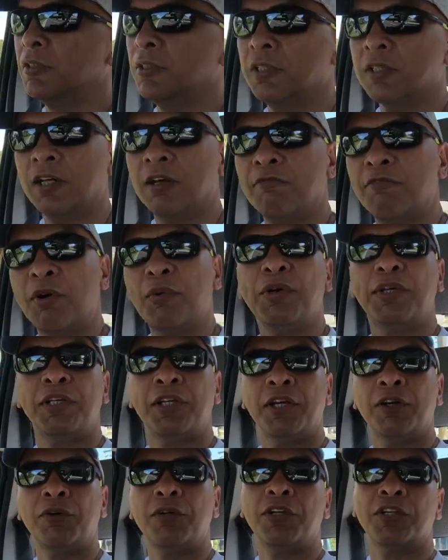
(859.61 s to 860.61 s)
I'm very
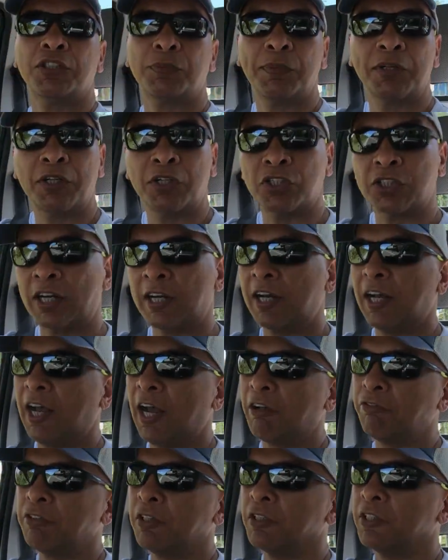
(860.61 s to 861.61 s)
curious because
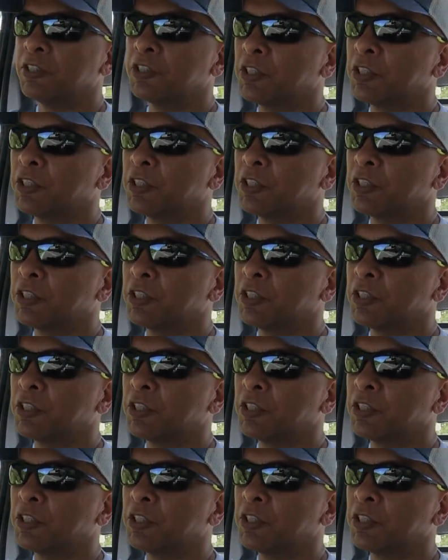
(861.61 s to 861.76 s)
after this